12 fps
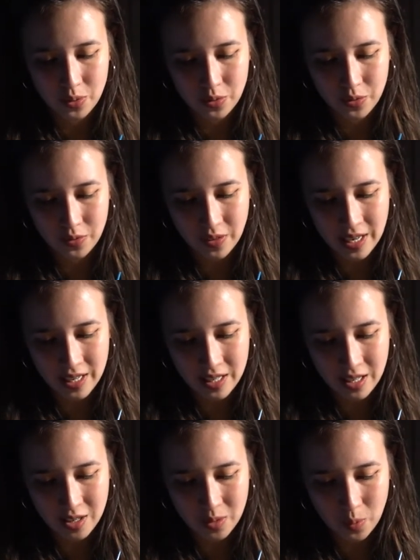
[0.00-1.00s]
find
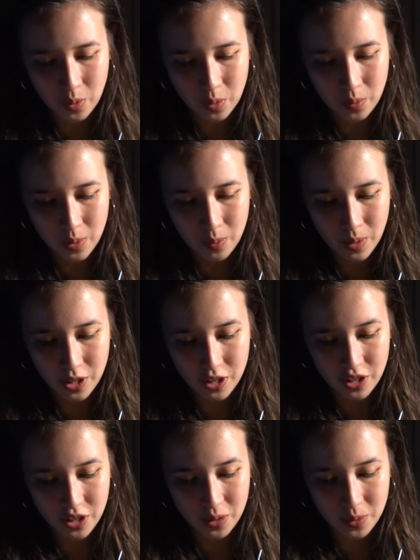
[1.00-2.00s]
out what we want to
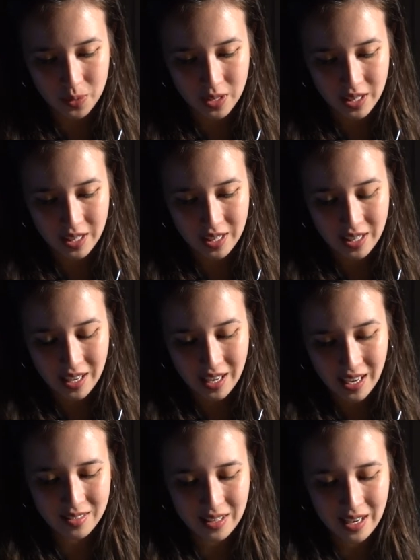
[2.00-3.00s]
do.
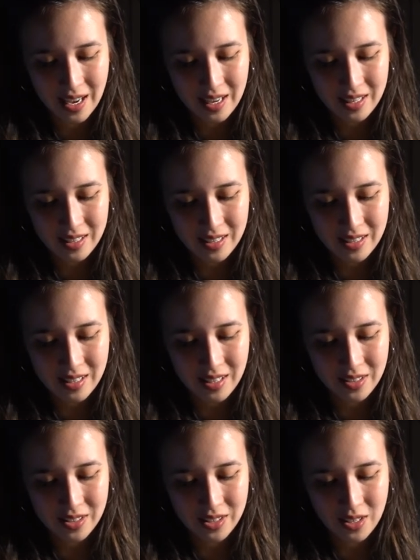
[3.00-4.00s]
And
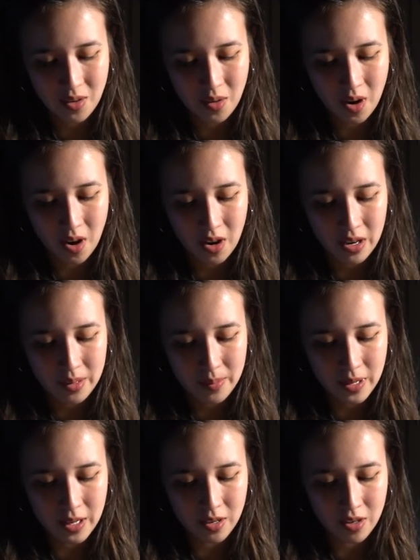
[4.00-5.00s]
there is no
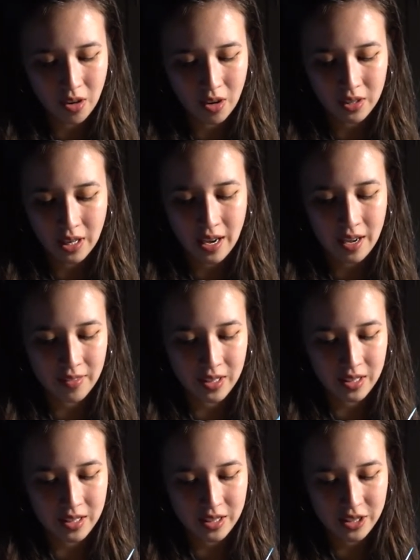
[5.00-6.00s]
harm in not
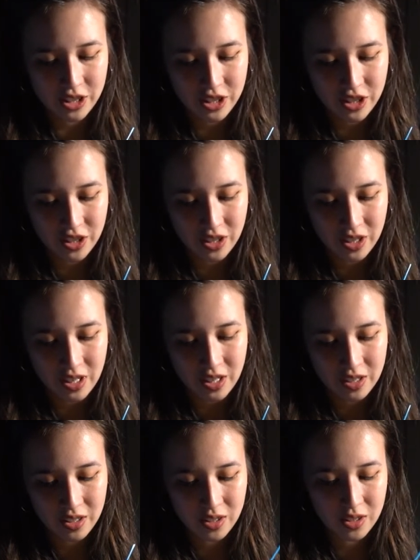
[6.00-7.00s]
having a niche.
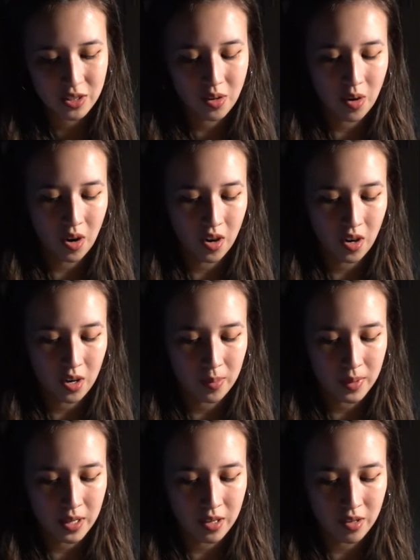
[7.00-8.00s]
There's no
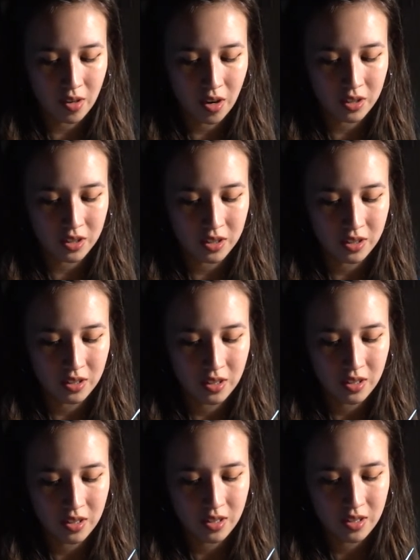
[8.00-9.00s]
harm in not
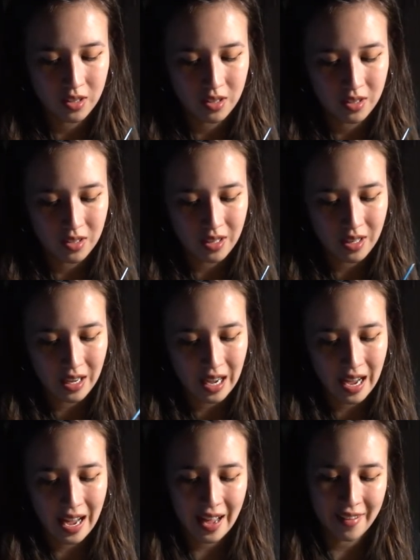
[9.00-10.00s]

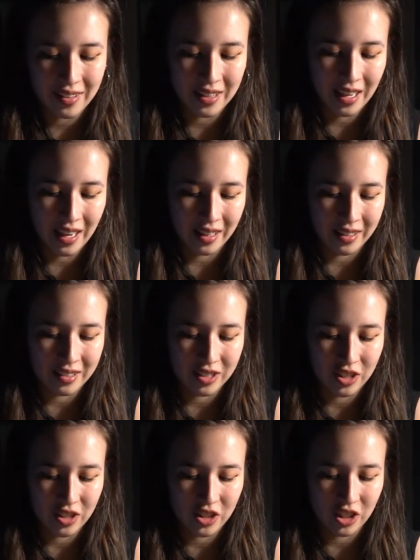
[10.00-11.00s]
having that, at
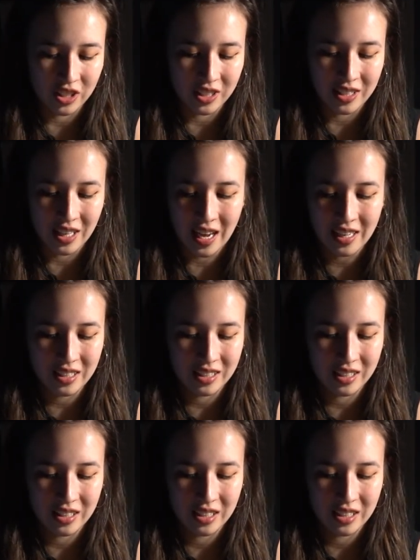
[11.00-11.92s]
least just yet.